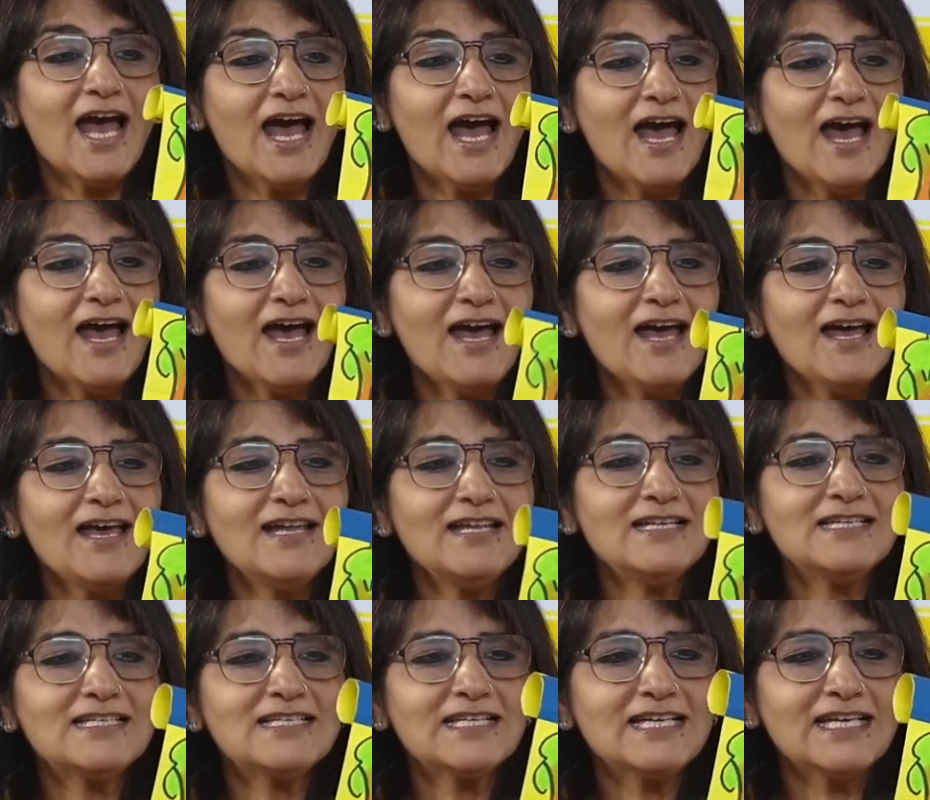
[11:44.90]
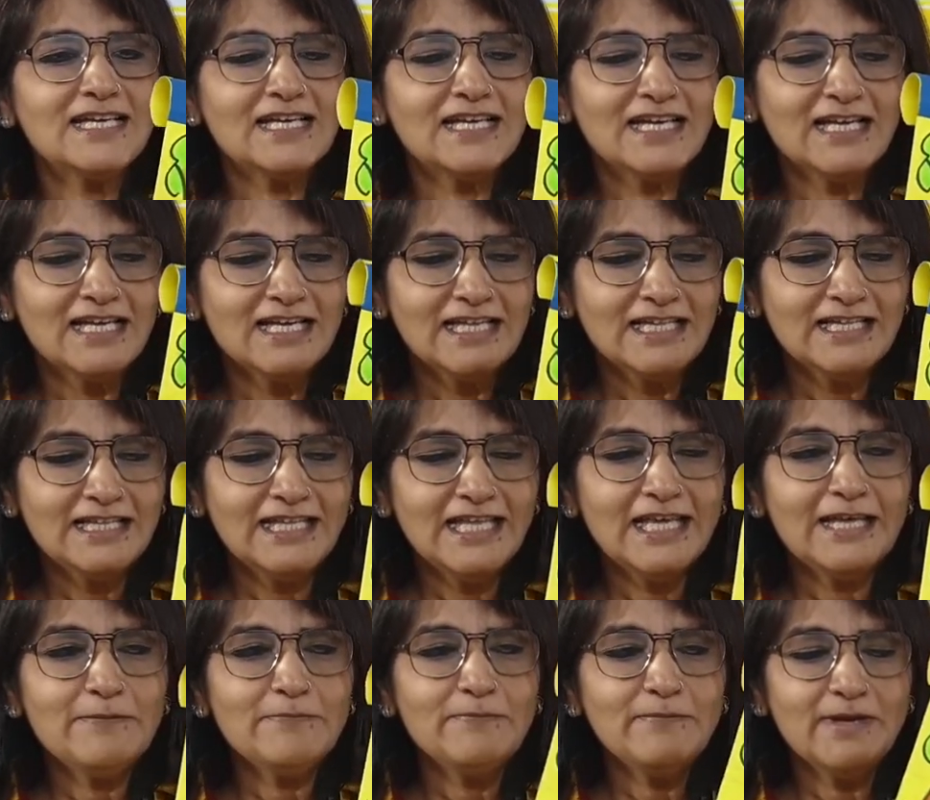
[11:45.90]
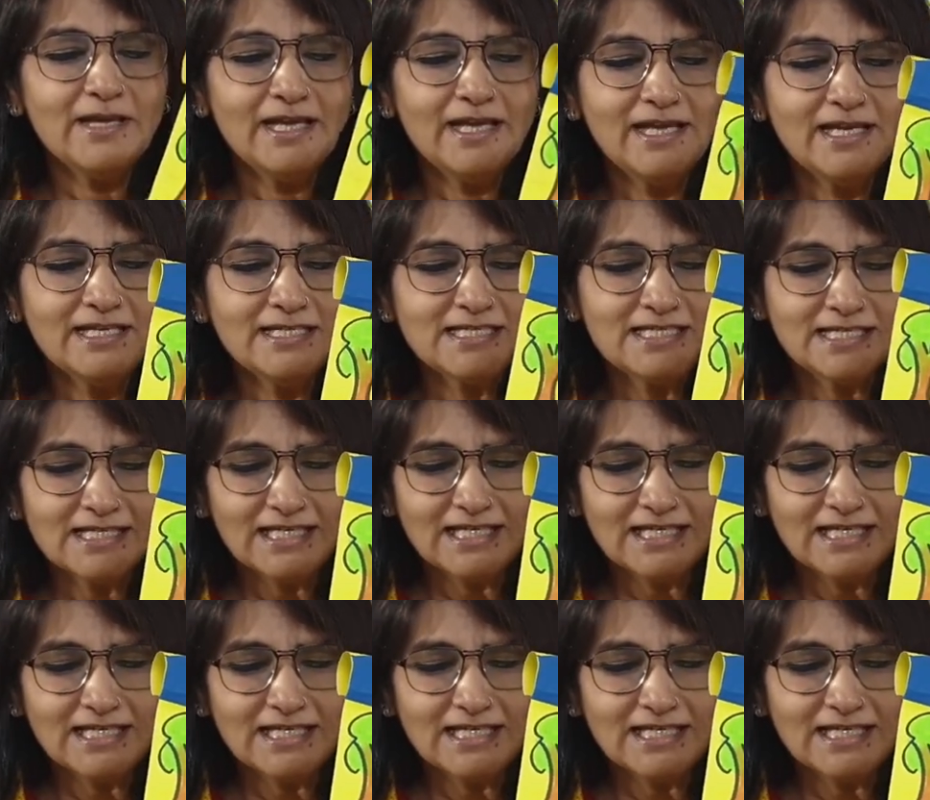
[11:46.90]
And they made